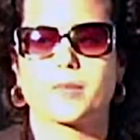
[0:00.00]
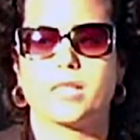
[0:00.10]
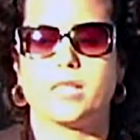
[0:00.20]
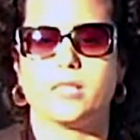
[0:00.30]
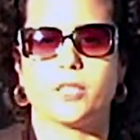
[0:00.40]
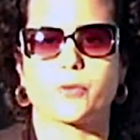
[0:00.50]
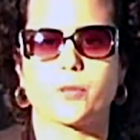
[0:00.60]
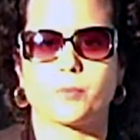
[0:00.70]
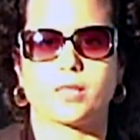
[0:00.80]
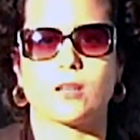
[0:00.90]
in
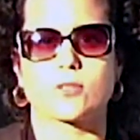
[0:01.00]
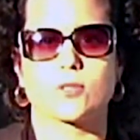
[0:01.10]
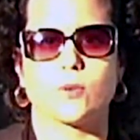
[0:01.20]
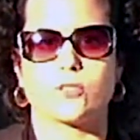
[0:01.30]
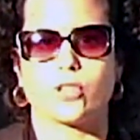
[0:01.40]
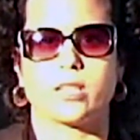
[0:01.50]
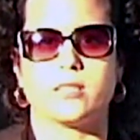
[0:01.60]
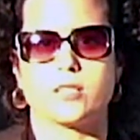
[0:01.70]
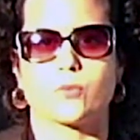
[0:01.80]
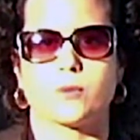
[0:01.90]
Europe, and also a
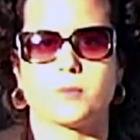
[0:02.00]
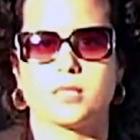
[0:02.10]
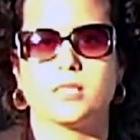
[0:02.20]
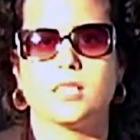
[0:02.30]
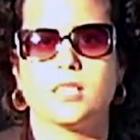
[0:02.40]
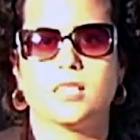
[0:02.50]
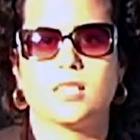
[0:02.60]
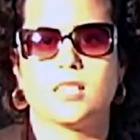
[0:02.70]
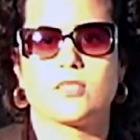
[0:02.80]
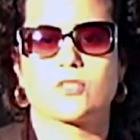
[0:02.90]
Chinese woman.
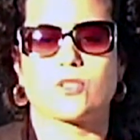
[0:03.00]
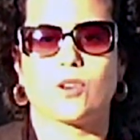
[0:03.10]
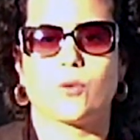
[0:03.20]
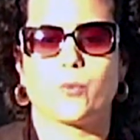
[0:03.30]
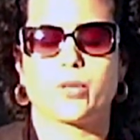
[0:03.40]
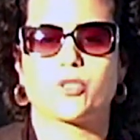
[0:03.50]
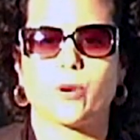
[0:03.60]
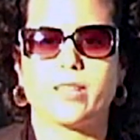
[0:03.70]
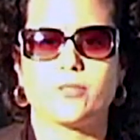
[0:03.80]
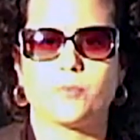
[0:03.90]
So we
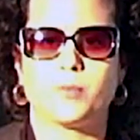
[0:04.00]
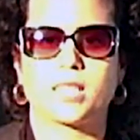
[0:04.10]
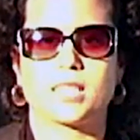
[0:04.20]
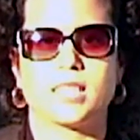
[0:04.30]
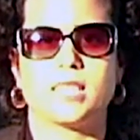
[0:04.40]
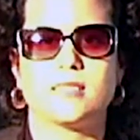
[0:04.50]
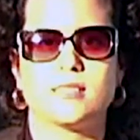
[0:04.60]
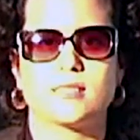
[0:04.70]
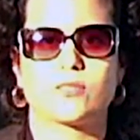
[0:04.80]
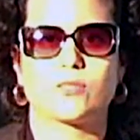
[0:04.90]
tried to pick a
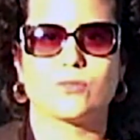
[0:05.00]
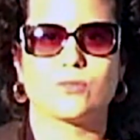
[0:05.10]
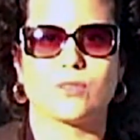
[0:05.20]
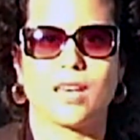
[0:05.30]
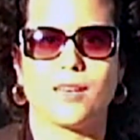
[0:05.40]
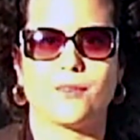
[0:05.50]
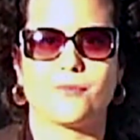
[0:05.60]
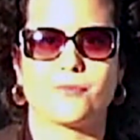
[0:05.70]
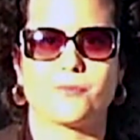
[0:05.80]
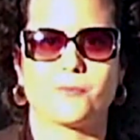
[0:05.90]
date to have
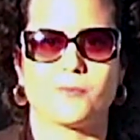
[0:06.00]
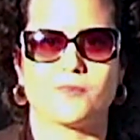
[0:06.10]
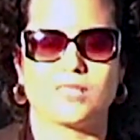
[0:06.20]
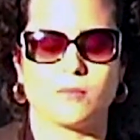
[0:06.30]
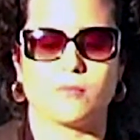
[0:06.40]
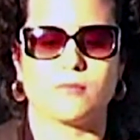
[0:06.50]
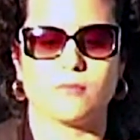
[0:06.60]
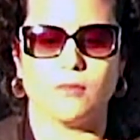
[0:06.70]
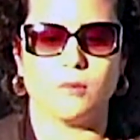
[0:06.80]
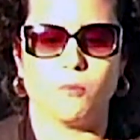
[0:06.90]
the
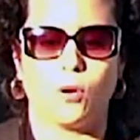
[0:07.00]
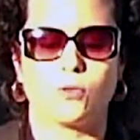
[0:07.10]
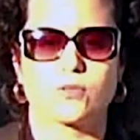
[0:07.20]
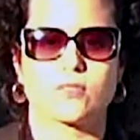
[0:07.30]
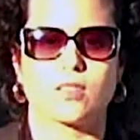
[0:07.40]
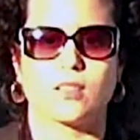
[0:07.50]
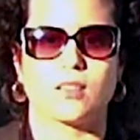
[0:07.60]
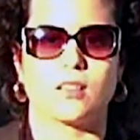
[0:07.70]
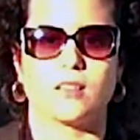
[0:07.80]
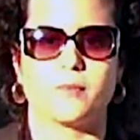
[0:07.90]
most
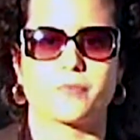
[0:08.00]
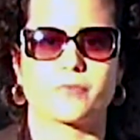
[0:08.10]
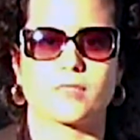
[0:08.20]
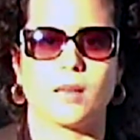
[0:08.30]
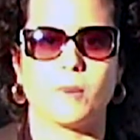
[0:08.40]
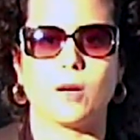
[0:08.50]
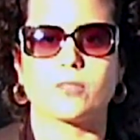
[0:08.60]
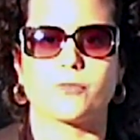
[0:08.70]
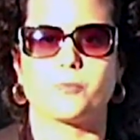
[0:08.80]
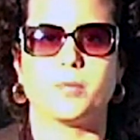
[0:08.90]
amount
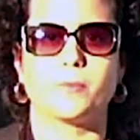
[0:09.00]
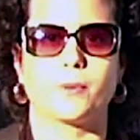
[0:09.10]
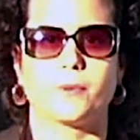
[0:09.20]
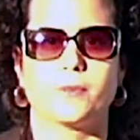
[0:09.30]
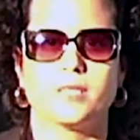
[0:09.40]
of people